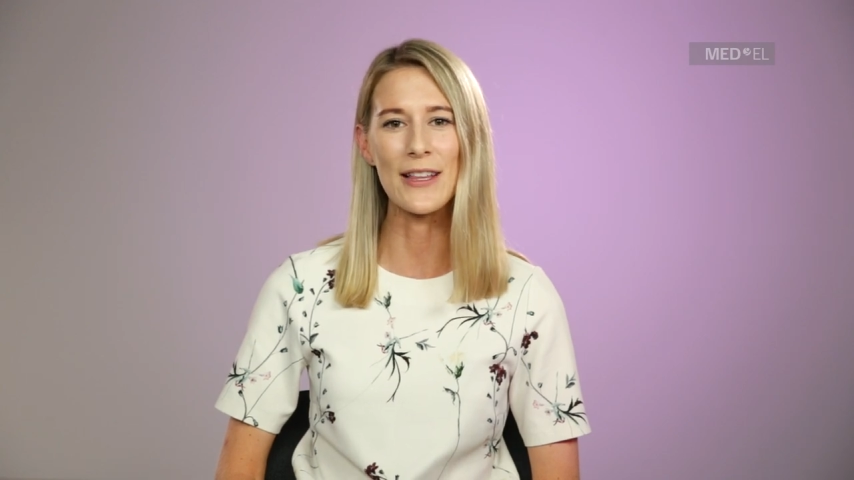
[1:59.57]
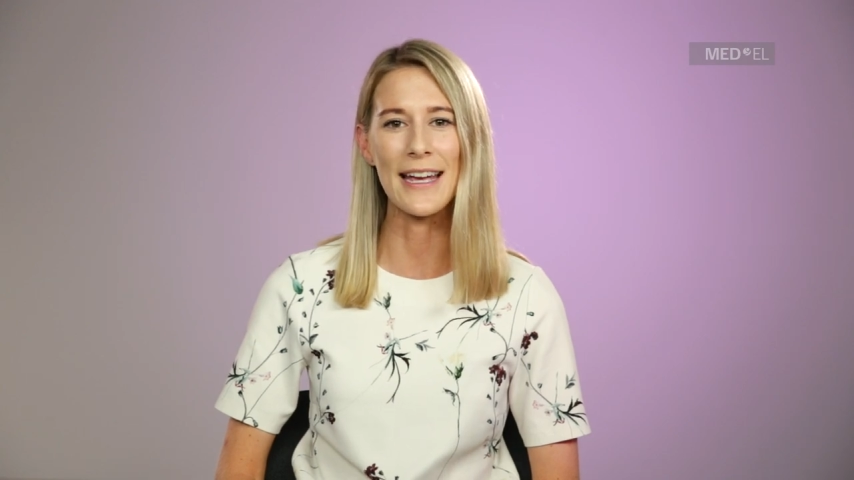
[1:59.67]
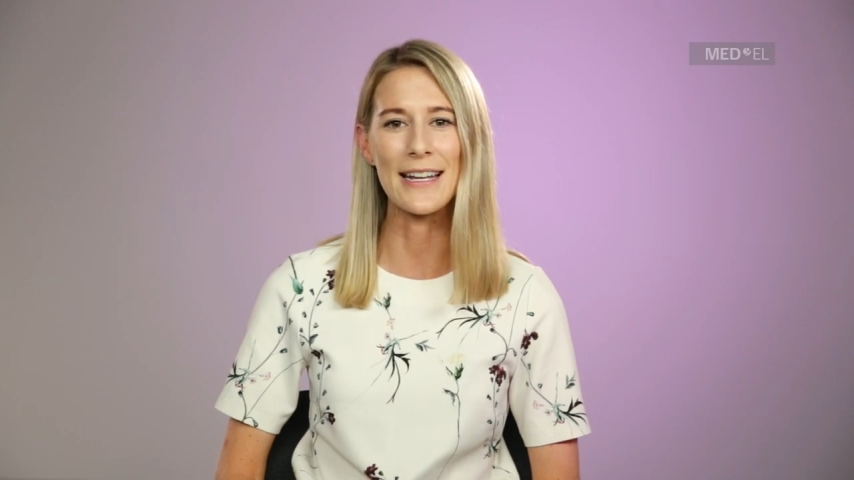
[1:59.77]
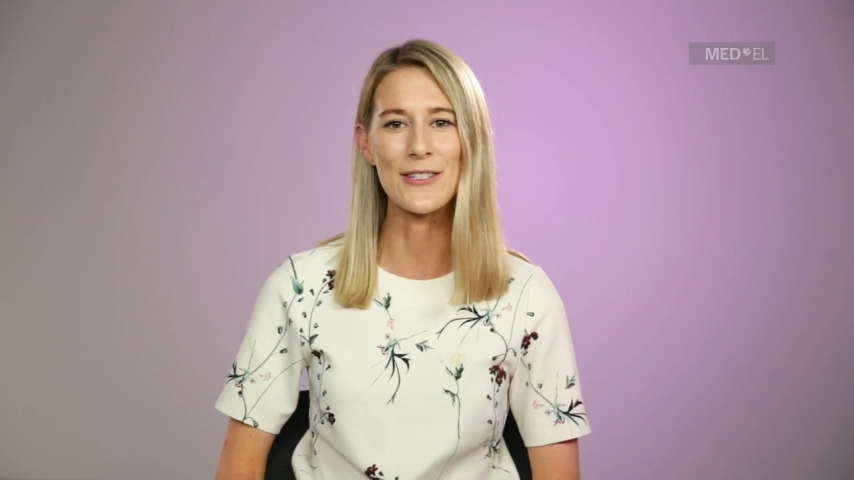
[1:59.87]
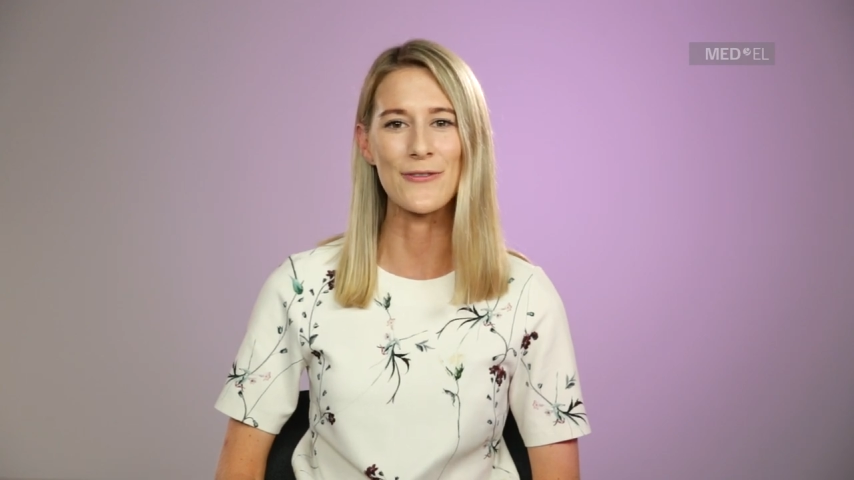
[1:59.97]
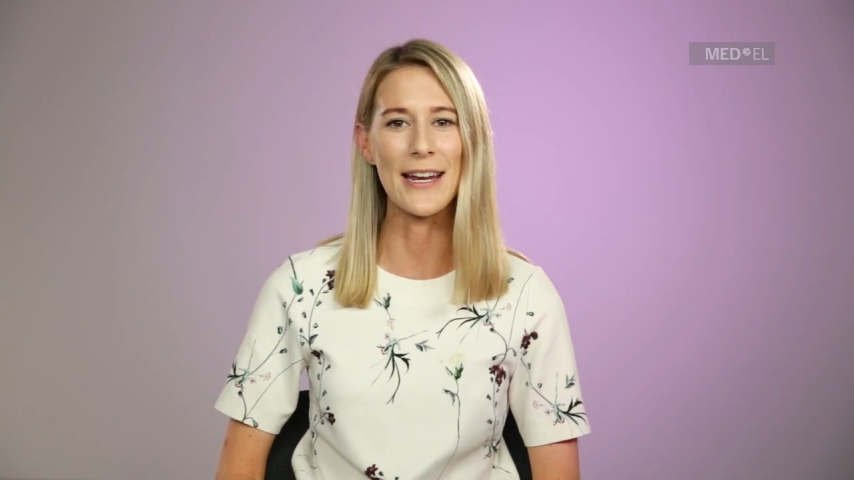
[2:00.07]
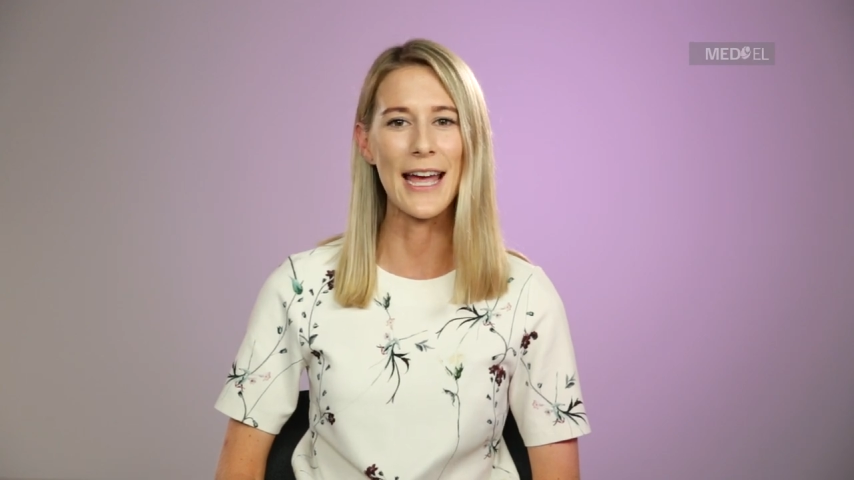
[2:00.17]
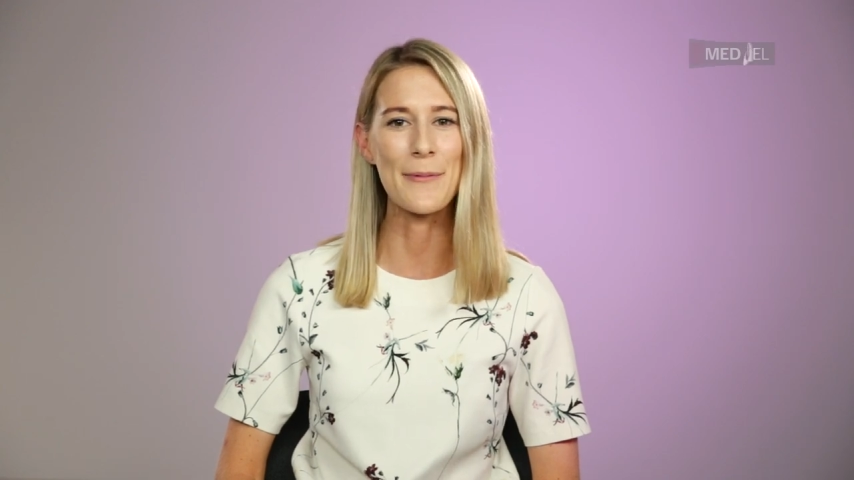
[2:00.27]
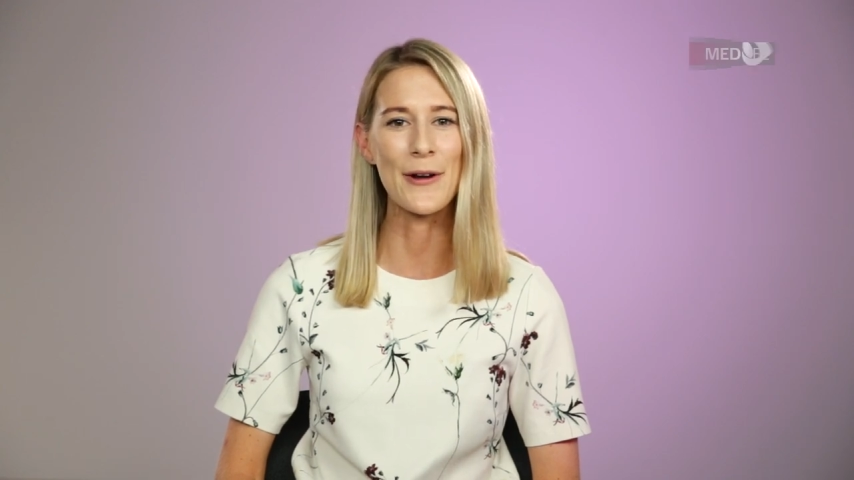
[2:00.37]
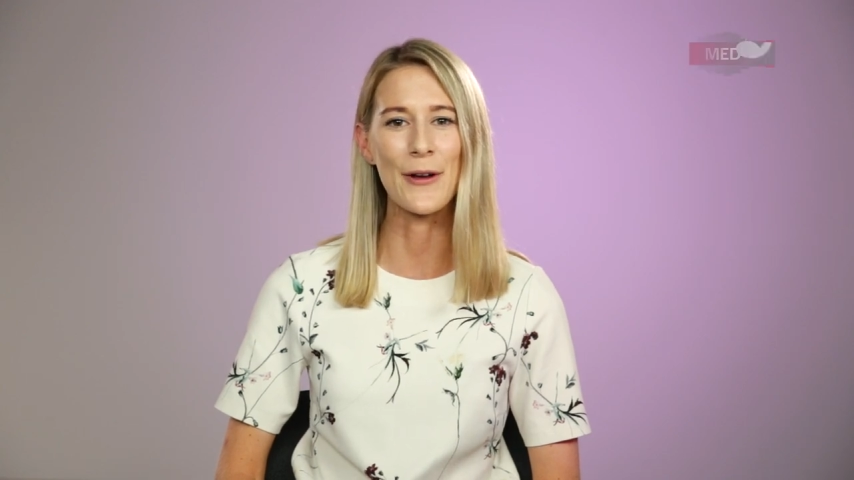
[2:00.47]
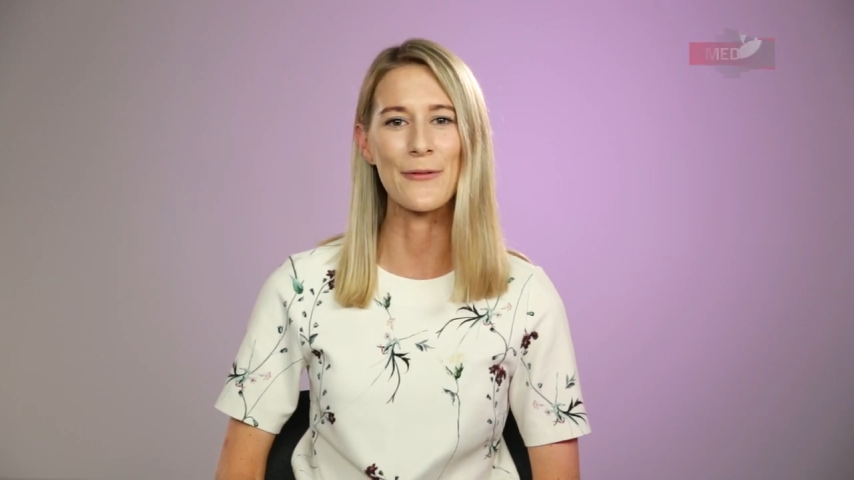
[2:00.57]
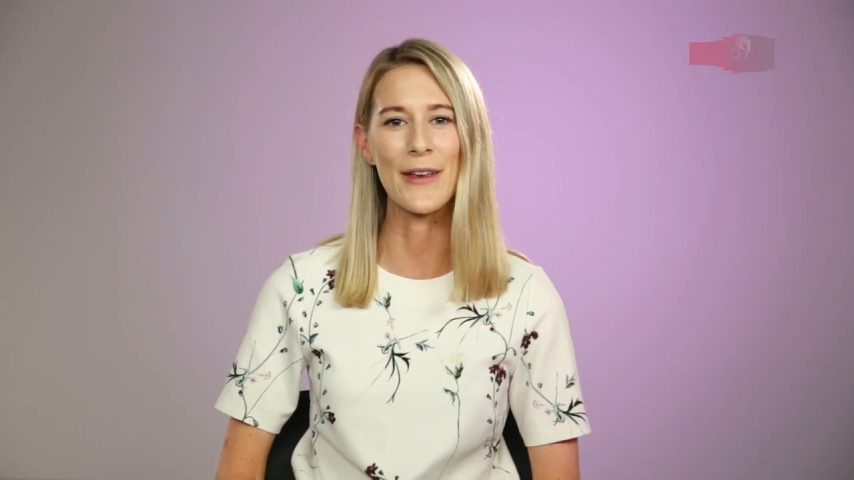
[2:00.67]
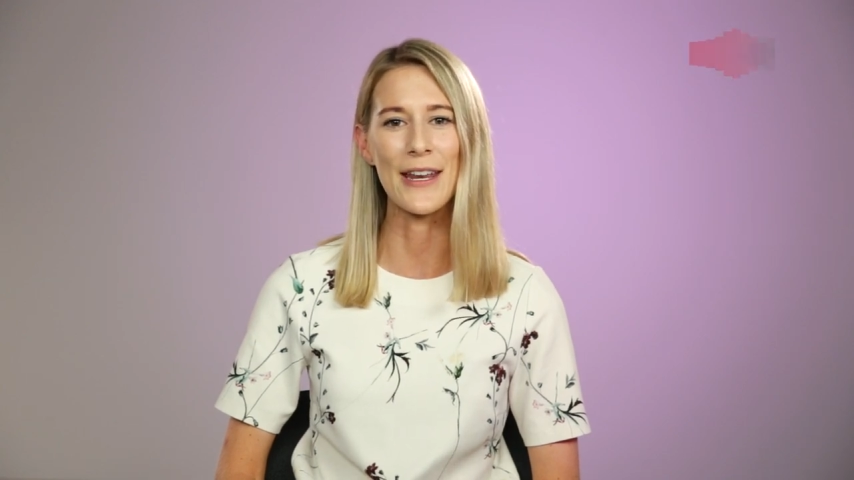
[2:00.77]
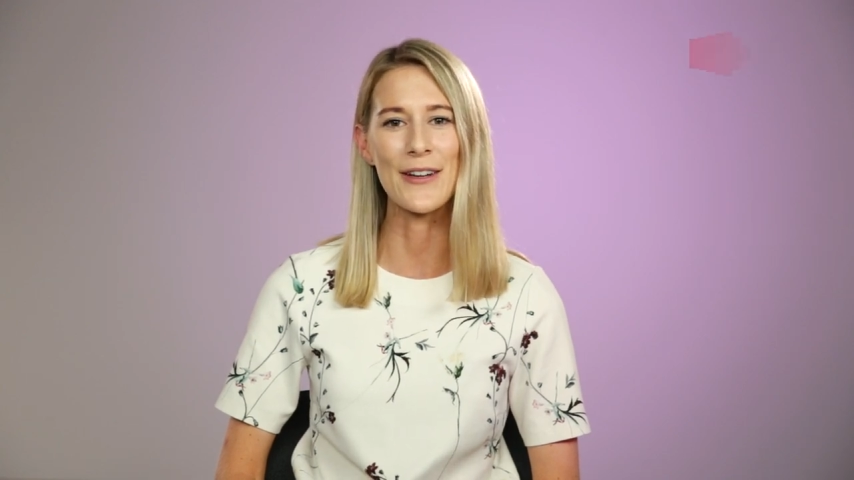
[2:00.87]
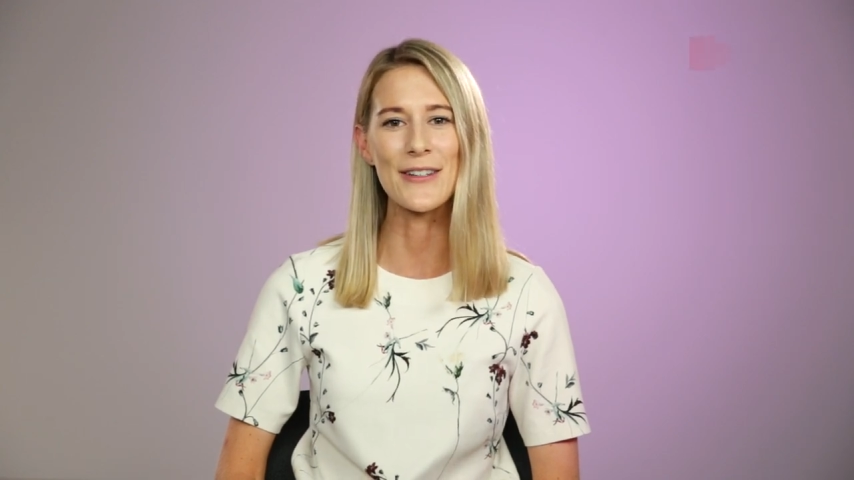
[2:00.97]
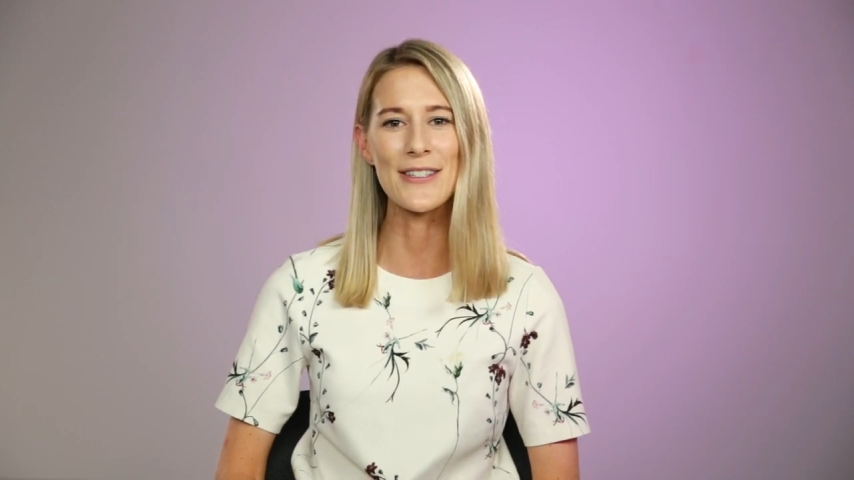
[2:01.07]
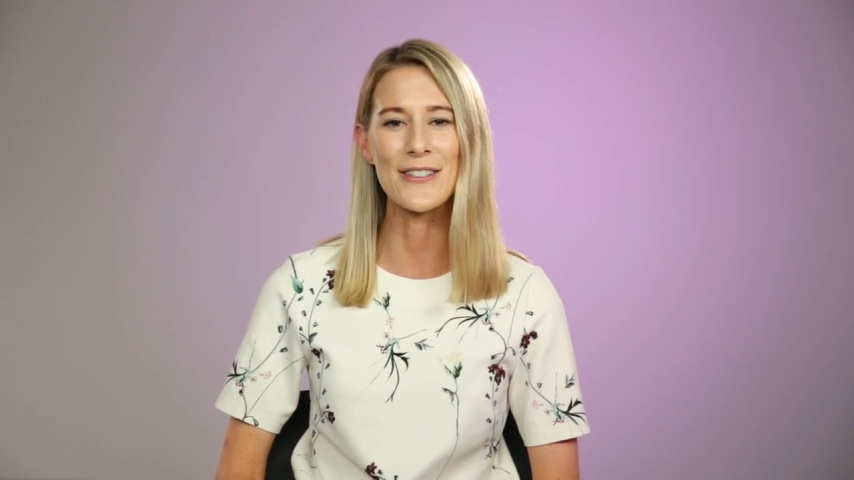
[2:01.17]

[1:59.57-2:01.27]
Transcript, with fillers: the latest rehab at home videos